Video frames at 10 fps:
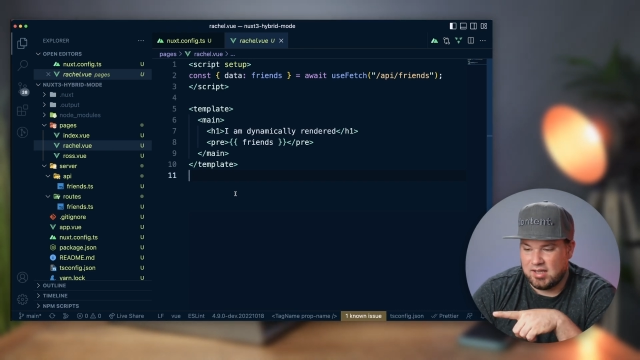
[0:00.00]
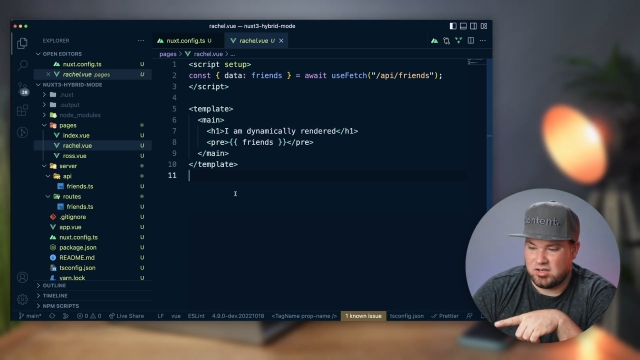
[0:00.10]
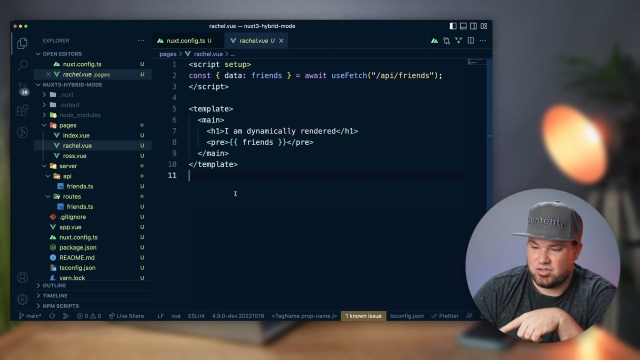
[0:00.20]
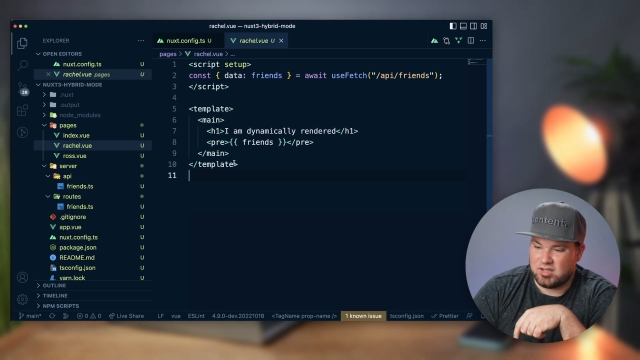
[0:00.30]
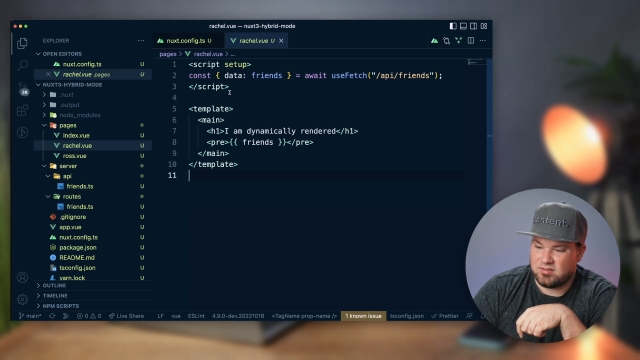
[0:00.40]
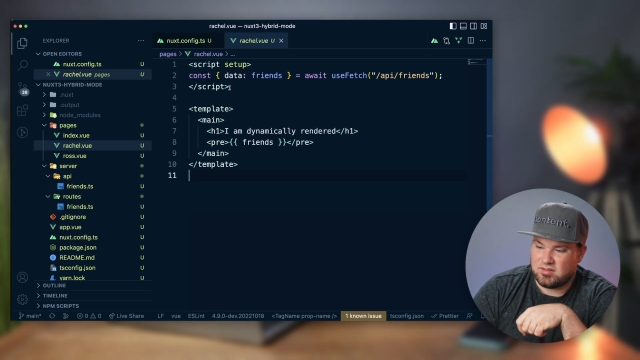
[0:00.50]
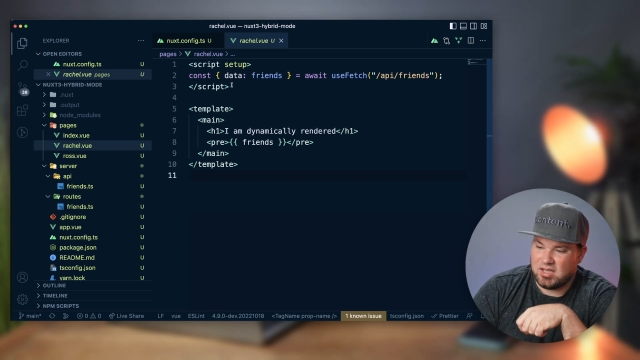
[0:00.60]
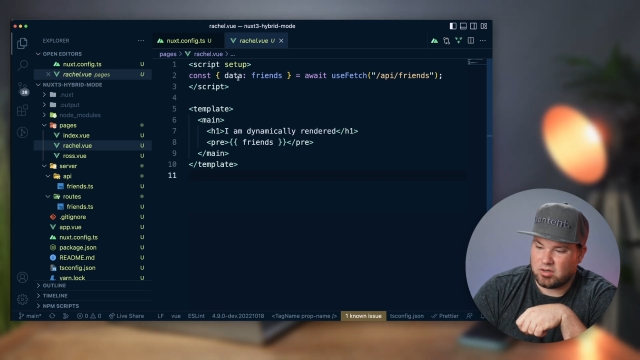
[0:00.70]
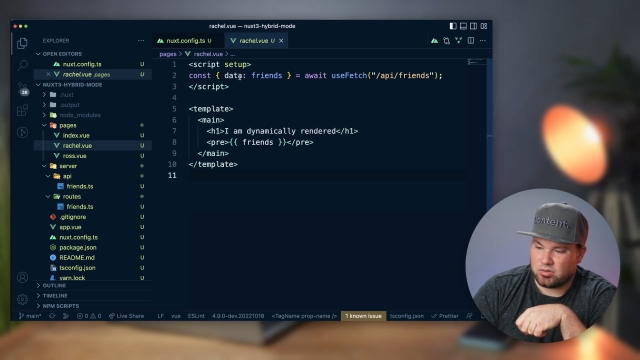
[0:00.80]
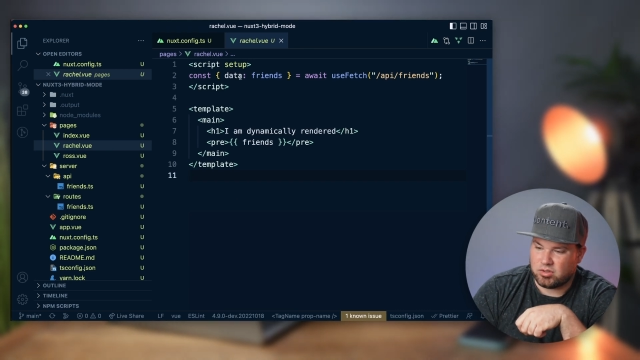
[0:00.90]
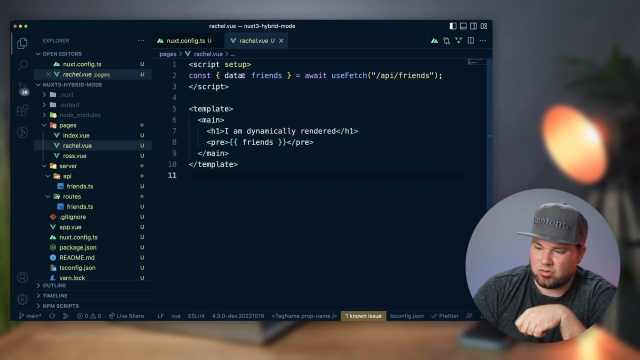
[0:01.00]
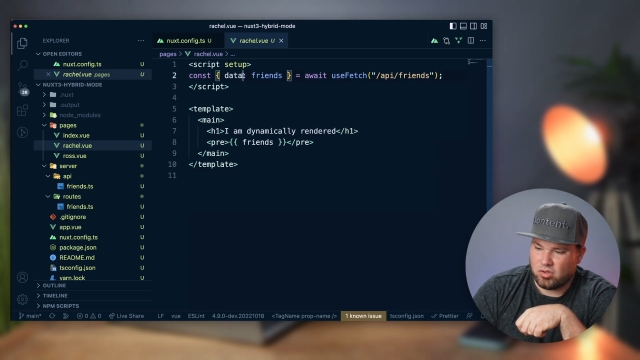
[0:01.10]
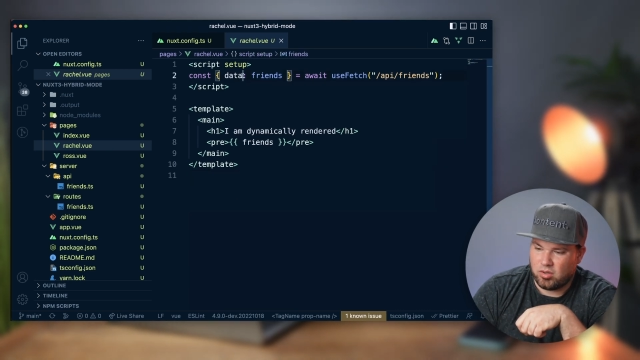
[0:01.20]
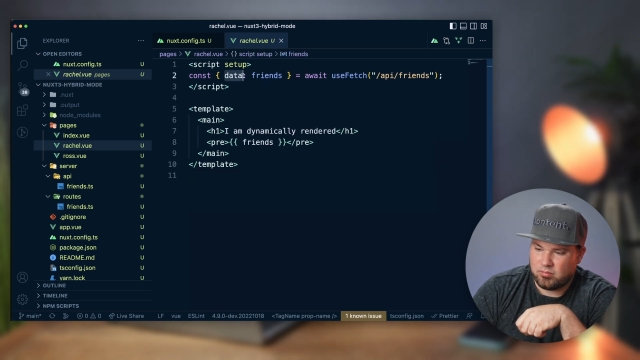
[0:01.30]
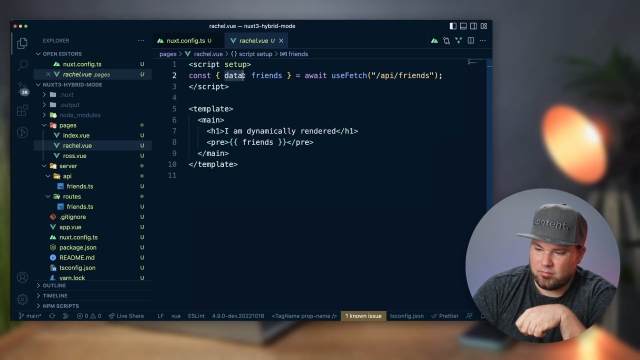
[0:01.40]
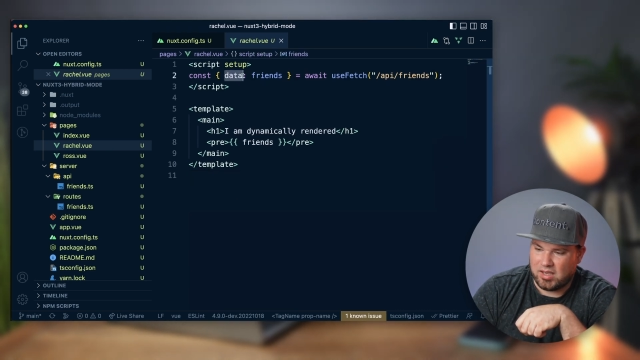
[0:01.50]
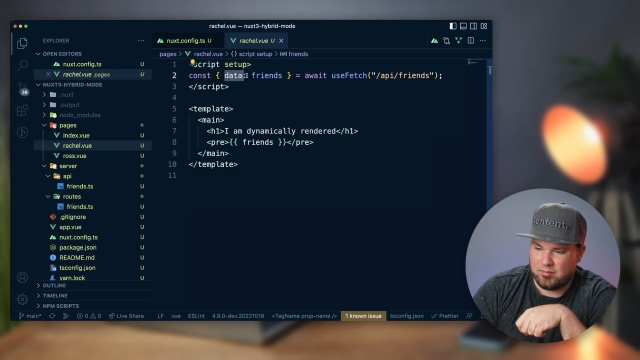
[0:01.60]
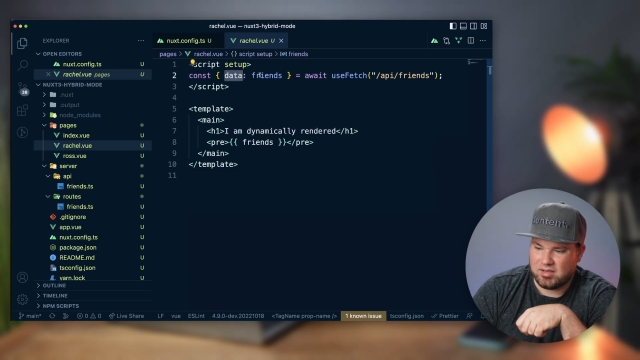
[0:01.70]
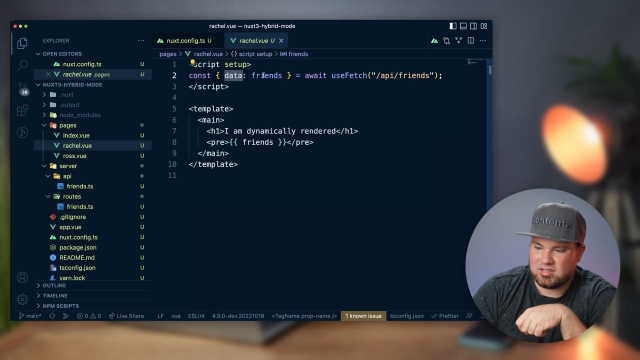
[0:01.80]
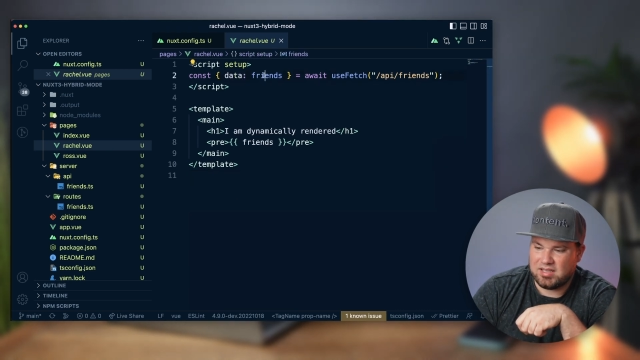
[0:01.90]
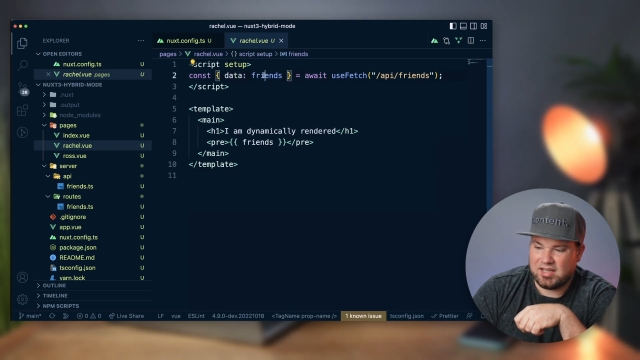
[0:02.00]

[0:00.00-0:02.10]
And as you can see here on the top, I'm actually